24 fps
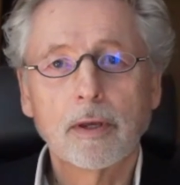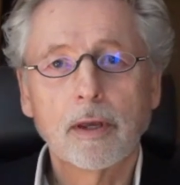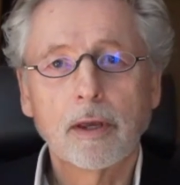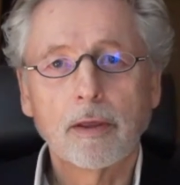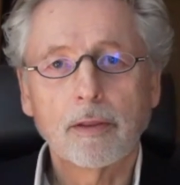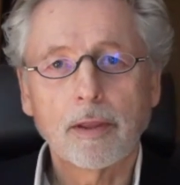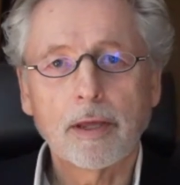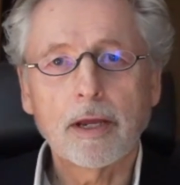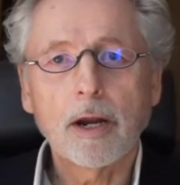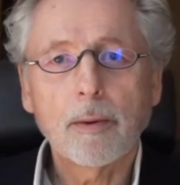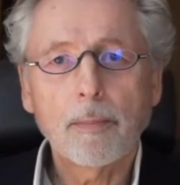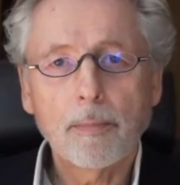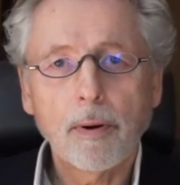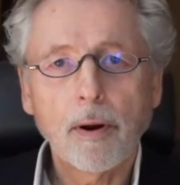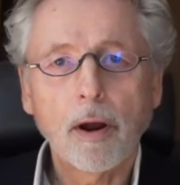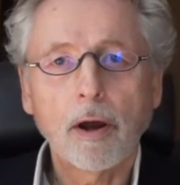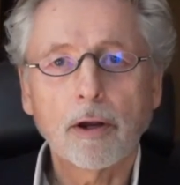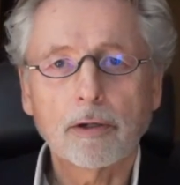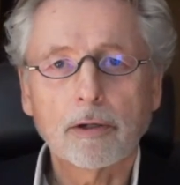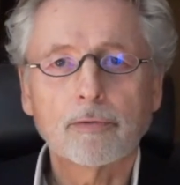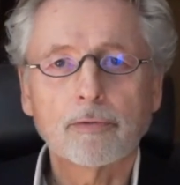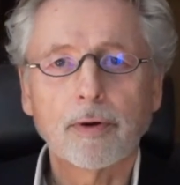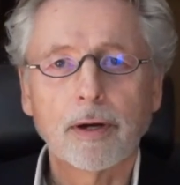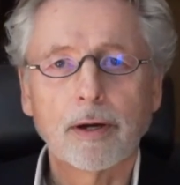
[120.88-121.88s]
They are
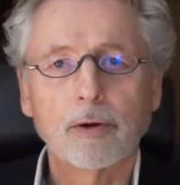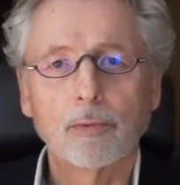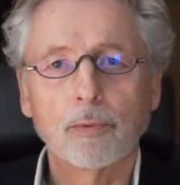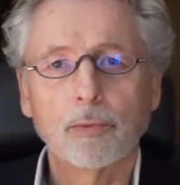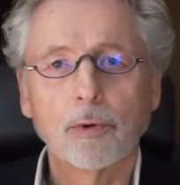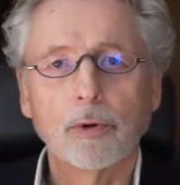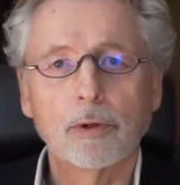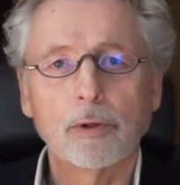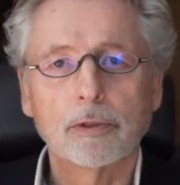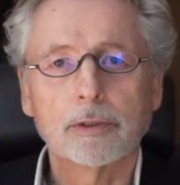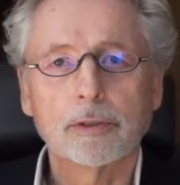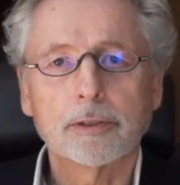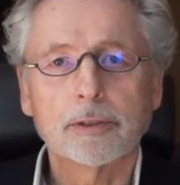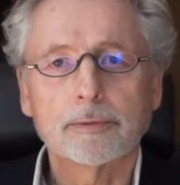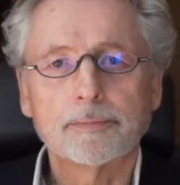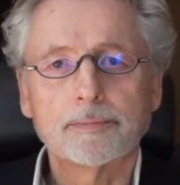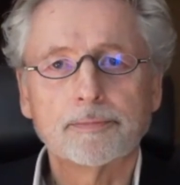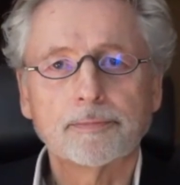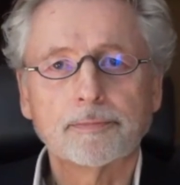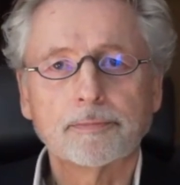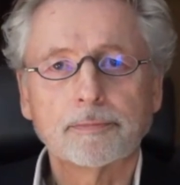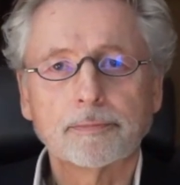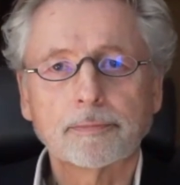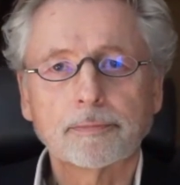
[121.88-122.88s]
part of our world,
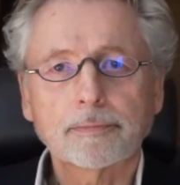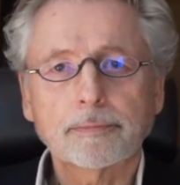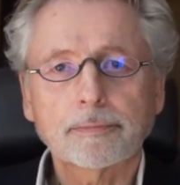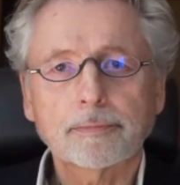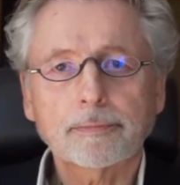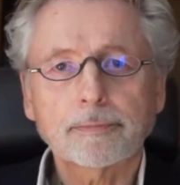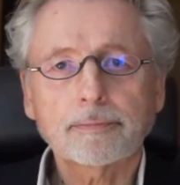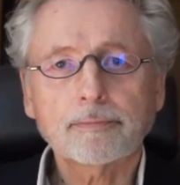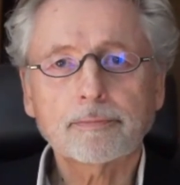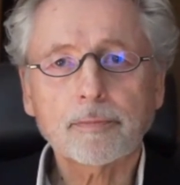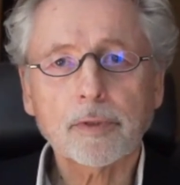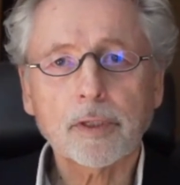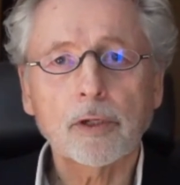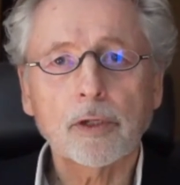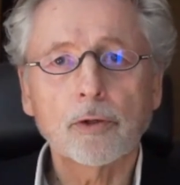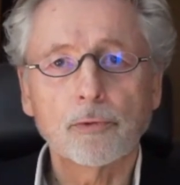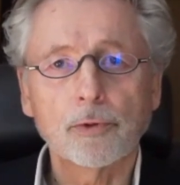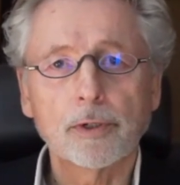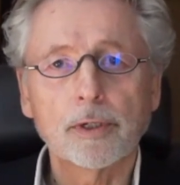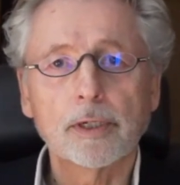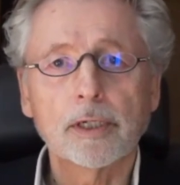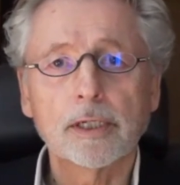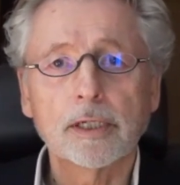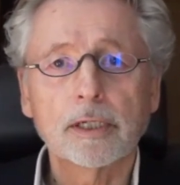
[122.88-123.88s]

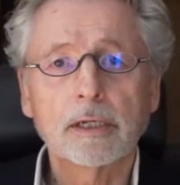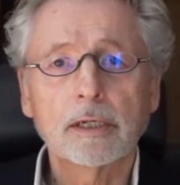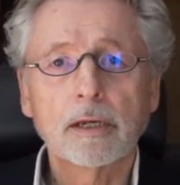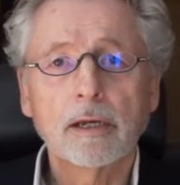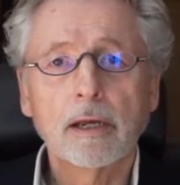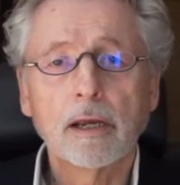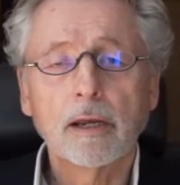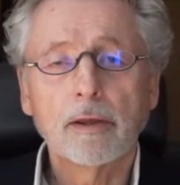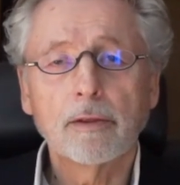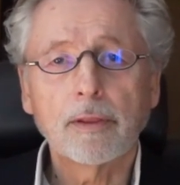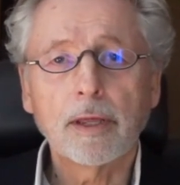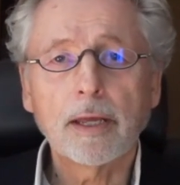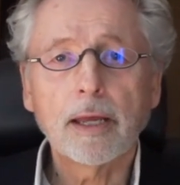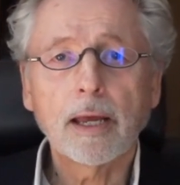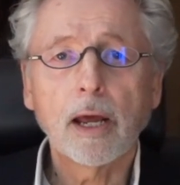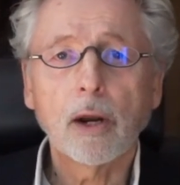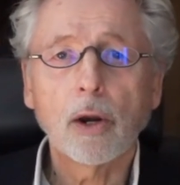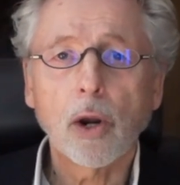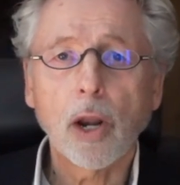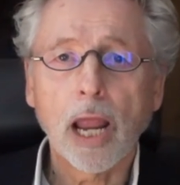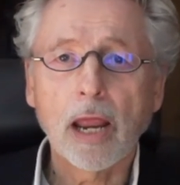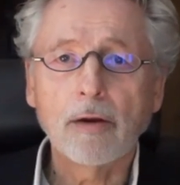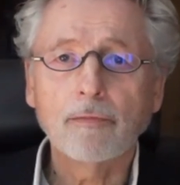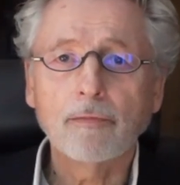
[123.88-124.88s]
really. They
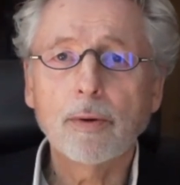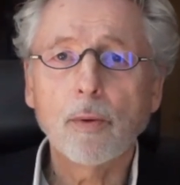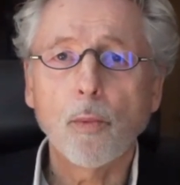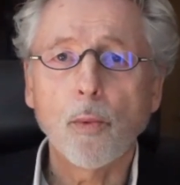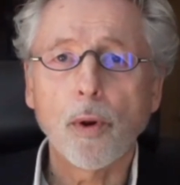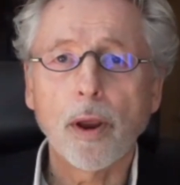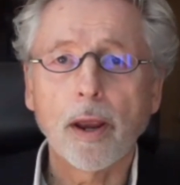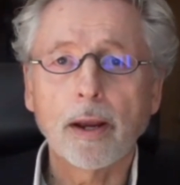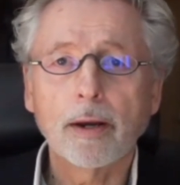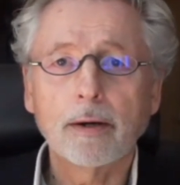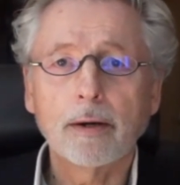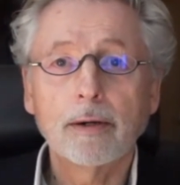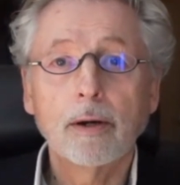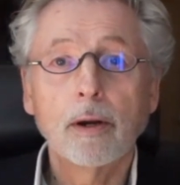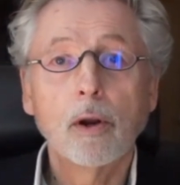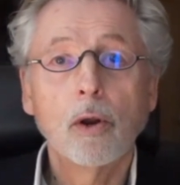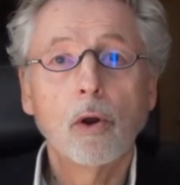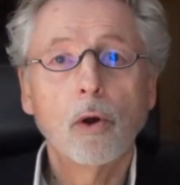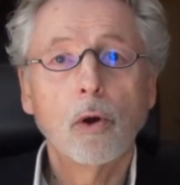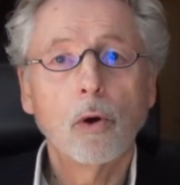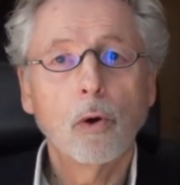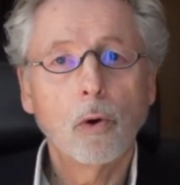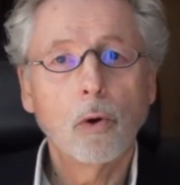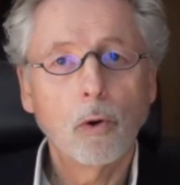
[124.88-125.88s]
are everywhere,
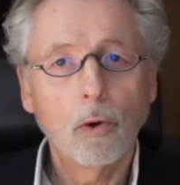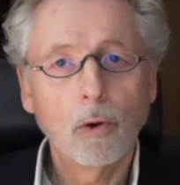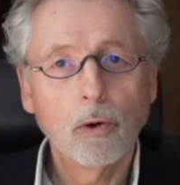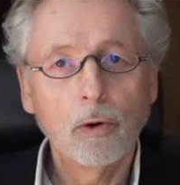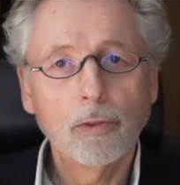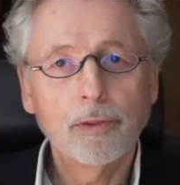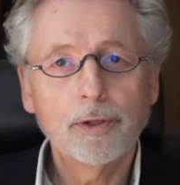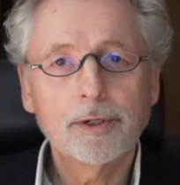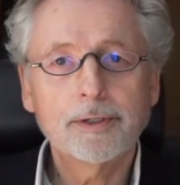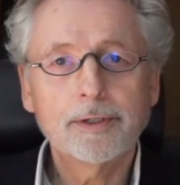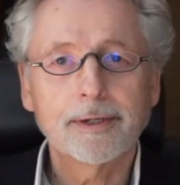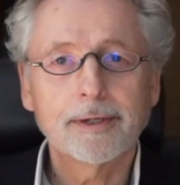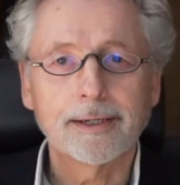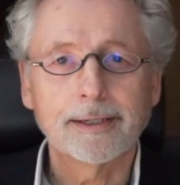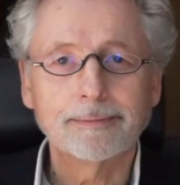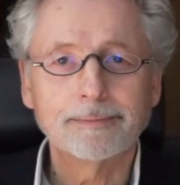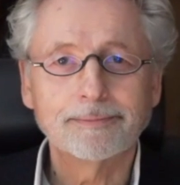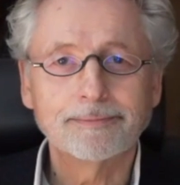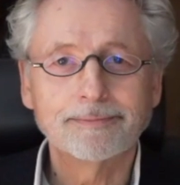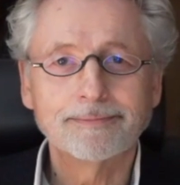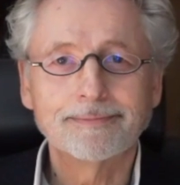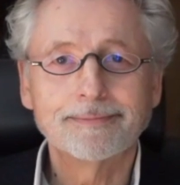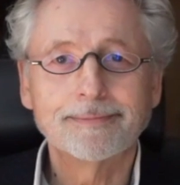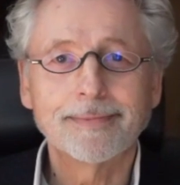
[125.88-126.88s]
all the
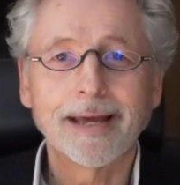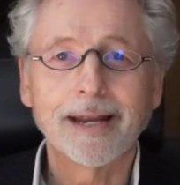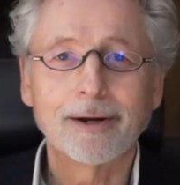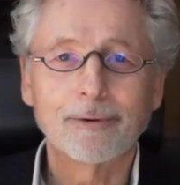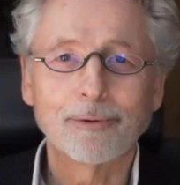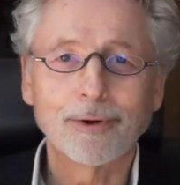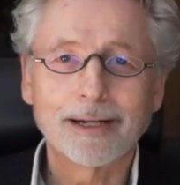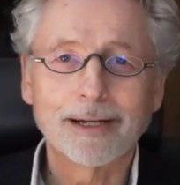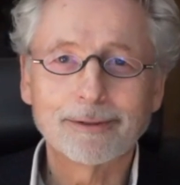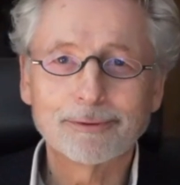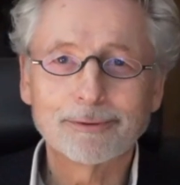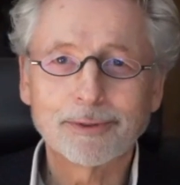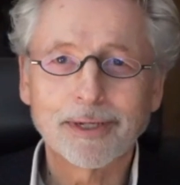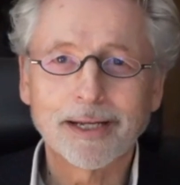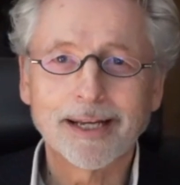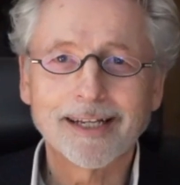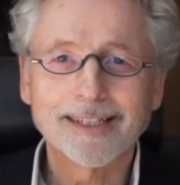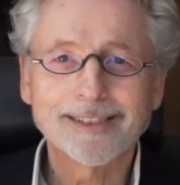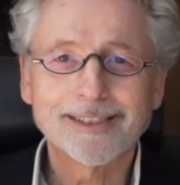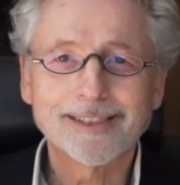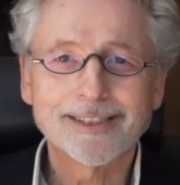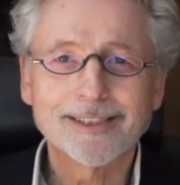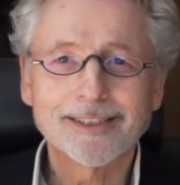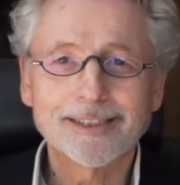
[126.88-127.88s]
time, around
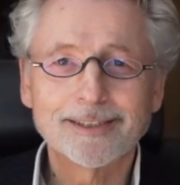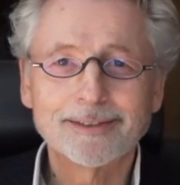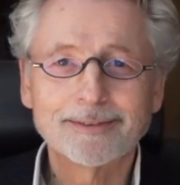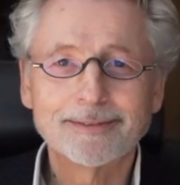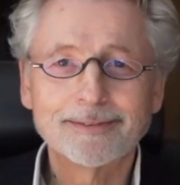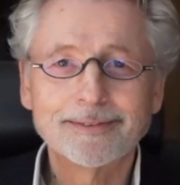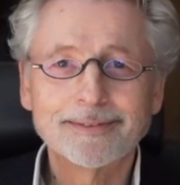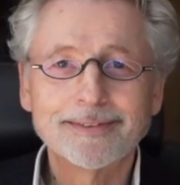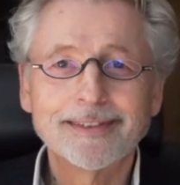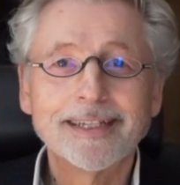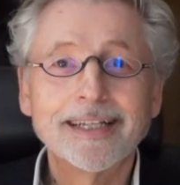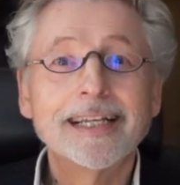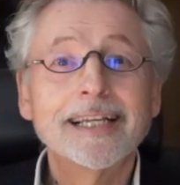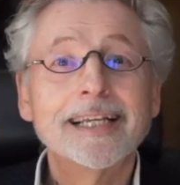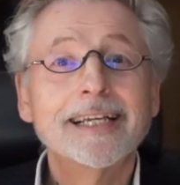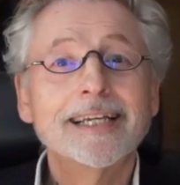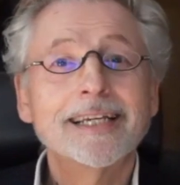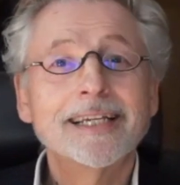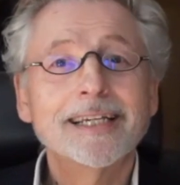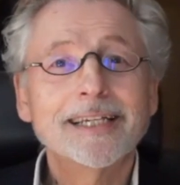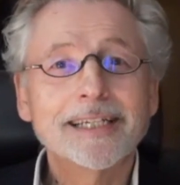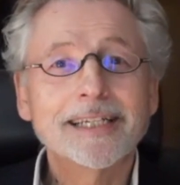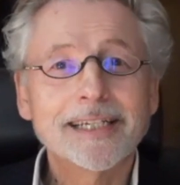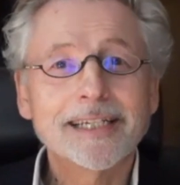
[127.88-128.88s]
us,
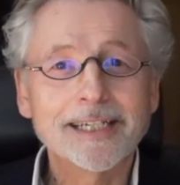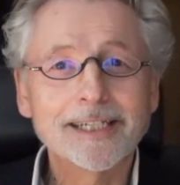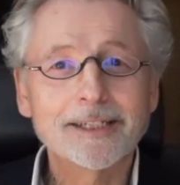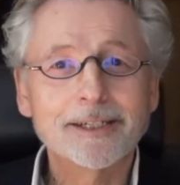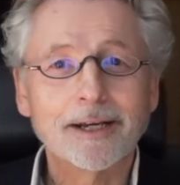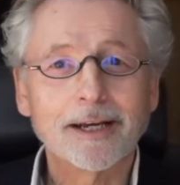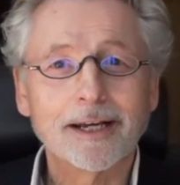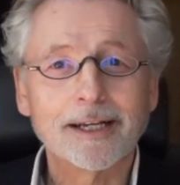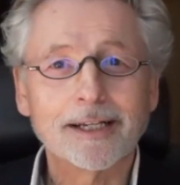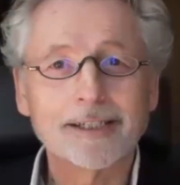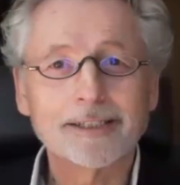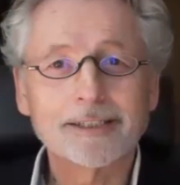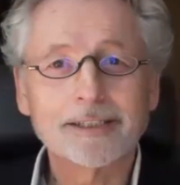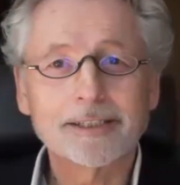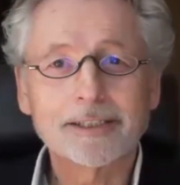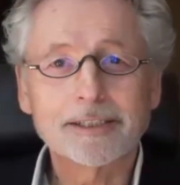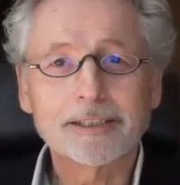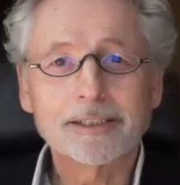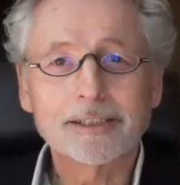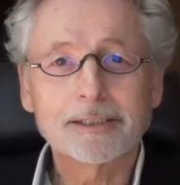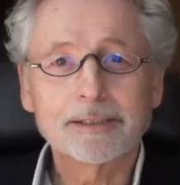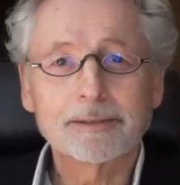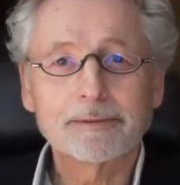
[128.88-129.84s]
in us,